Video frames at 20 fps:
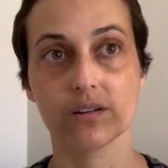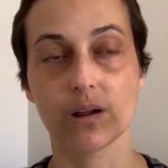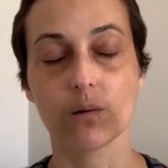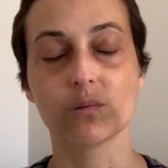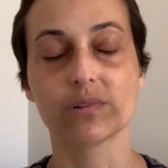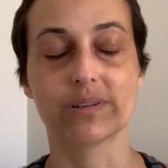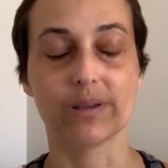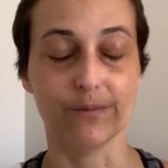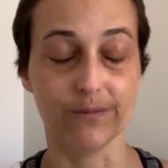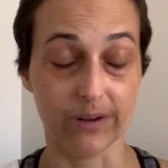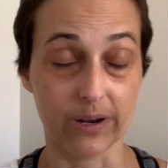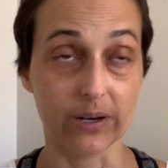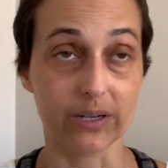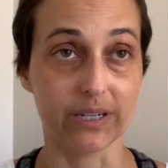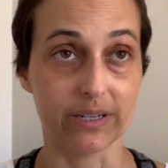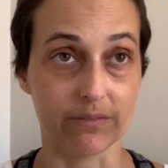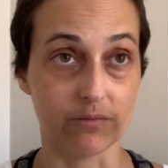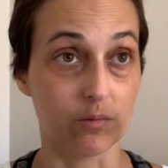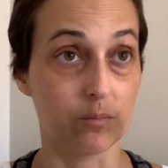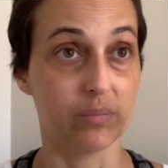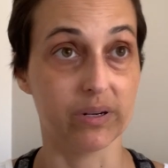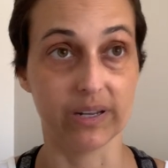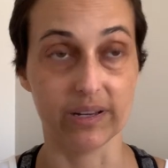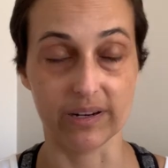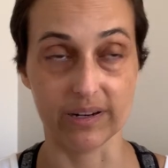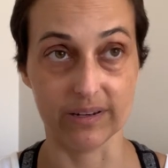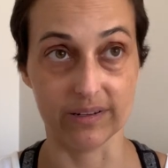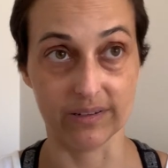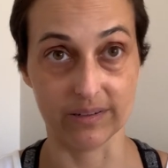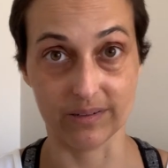I won't say very different, but
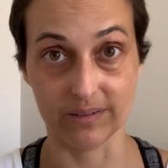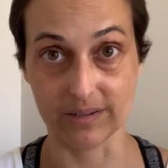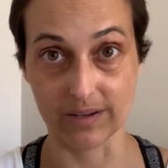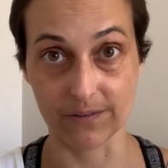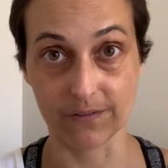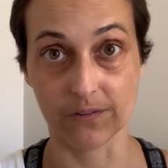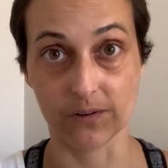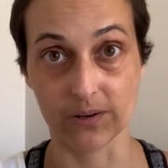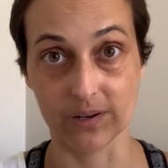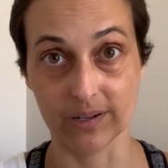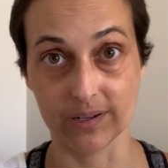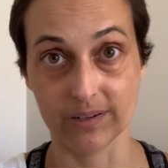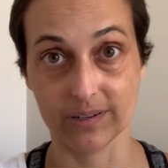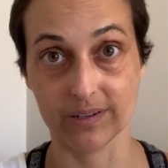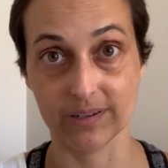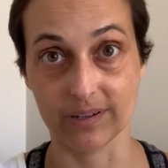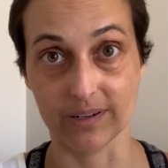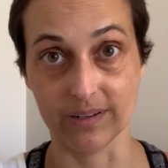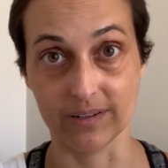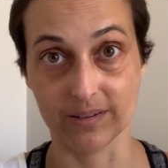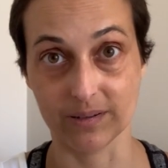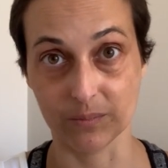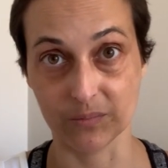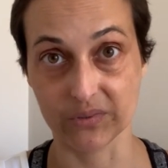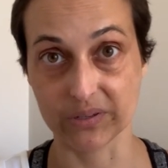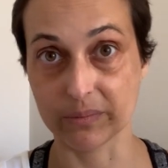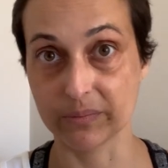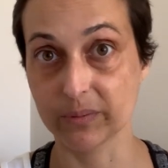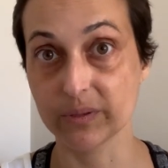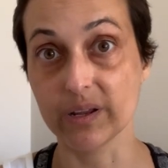it is different in some
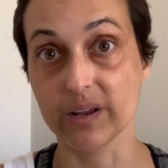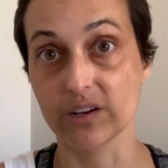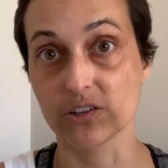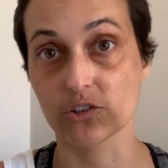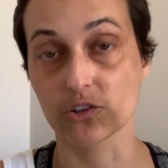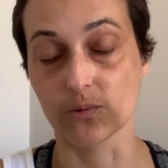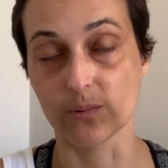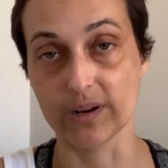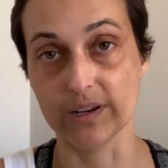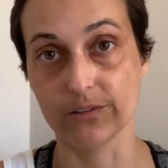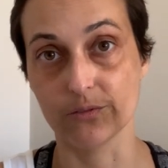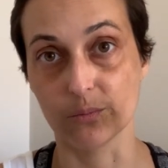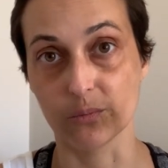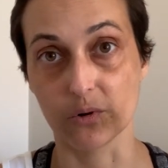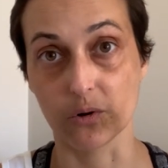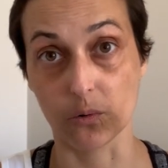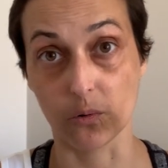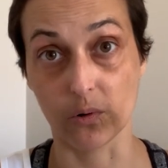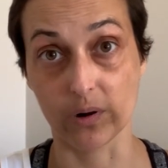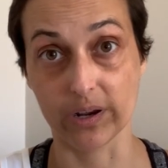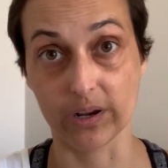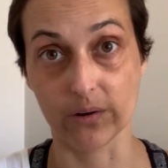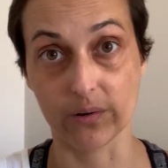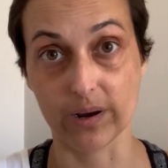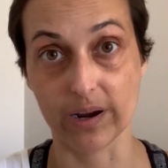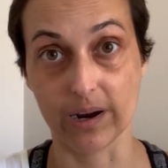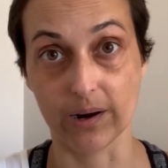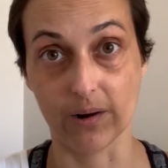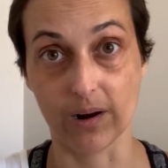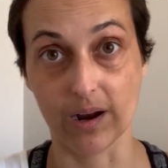substantial ways from growing your
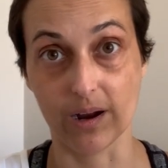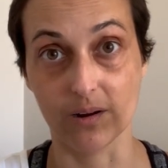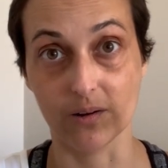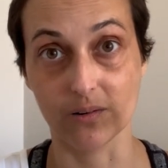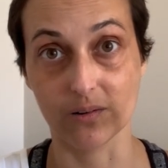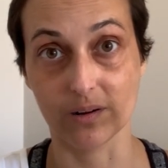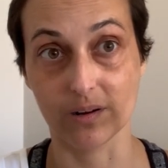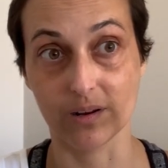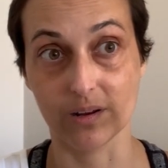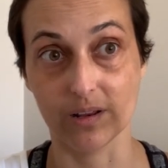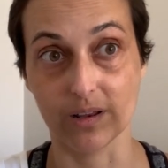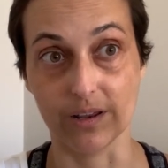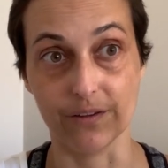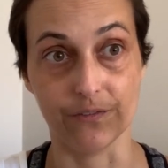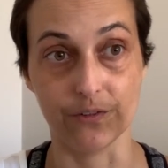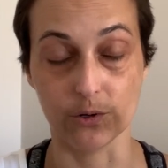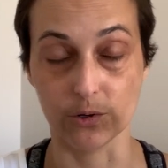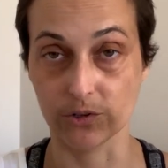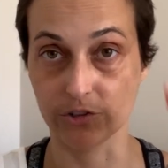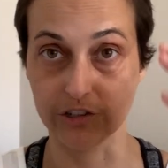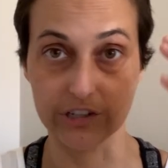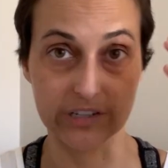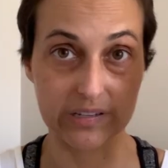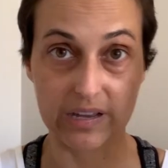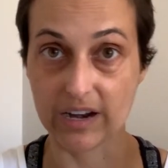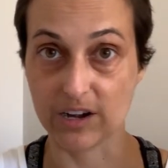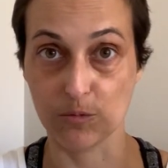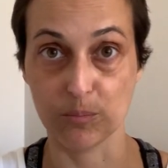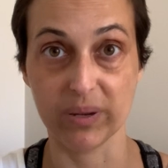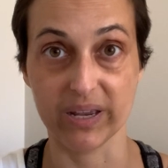hair out if you're just
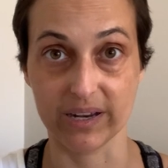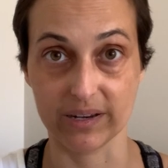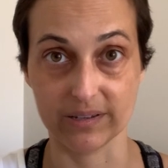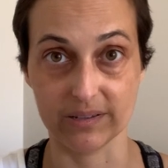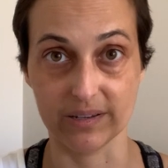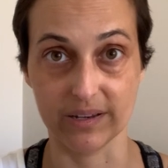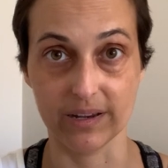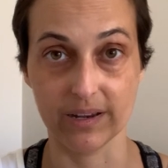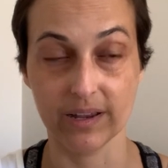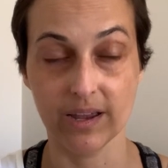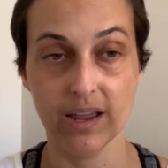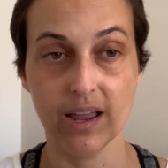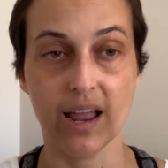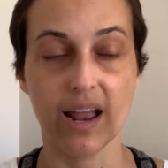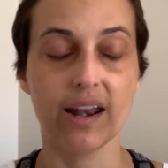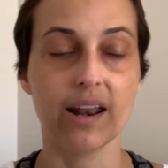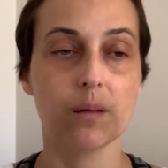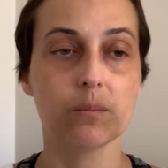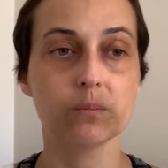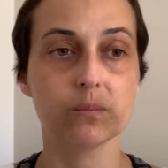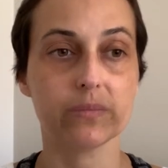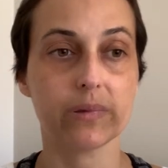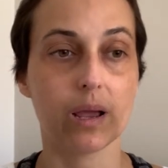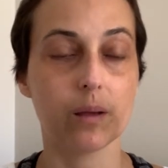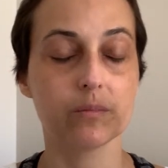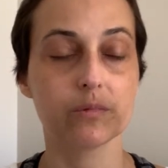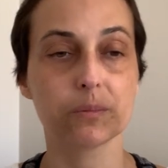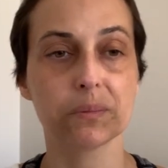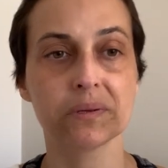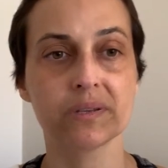had a pixie. And
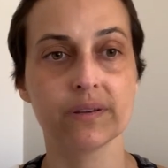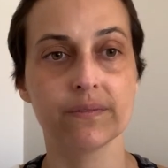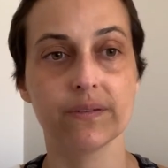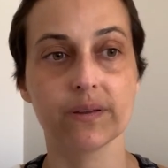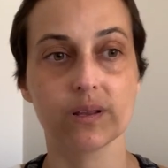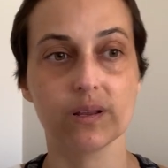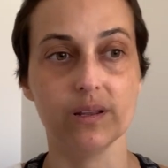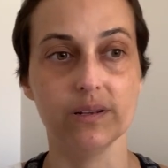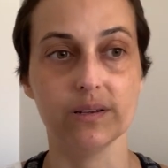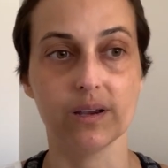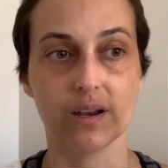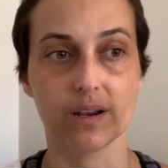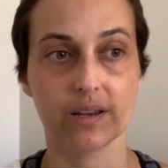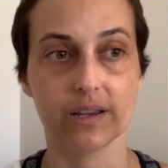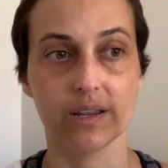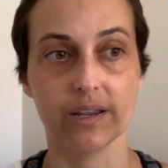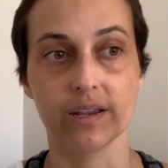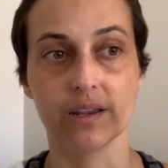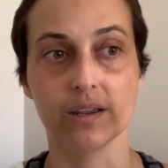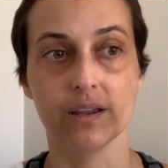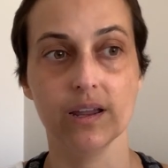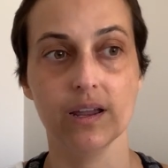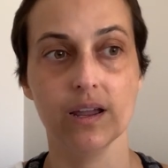I'm specifically talking